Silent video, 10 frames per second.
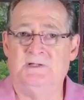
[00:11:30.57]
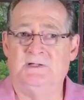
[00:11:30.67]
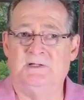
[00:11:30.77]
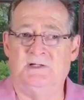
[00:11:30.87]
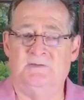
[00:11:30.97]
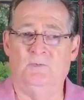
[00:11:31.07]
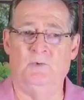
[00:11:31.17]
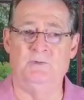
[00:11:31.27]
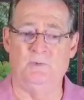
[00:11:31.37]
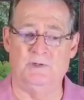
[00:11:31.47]
uh,
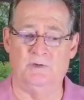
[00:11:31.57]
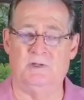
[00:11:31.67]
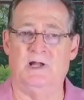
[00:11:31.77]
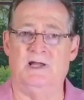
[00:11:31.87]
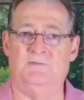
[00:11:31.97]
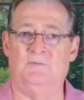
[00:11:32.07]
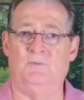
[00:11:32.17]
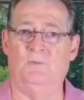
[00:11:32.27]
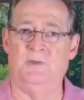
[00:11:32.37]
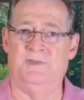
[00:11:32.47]
we, we go to God
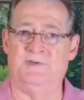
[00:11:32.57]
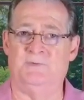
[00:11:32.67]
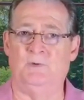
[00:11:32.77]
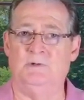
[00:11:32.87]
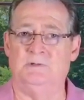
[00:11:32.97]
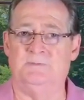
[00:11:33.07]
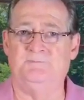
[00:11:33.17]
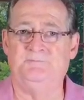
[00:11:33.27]
with His Word.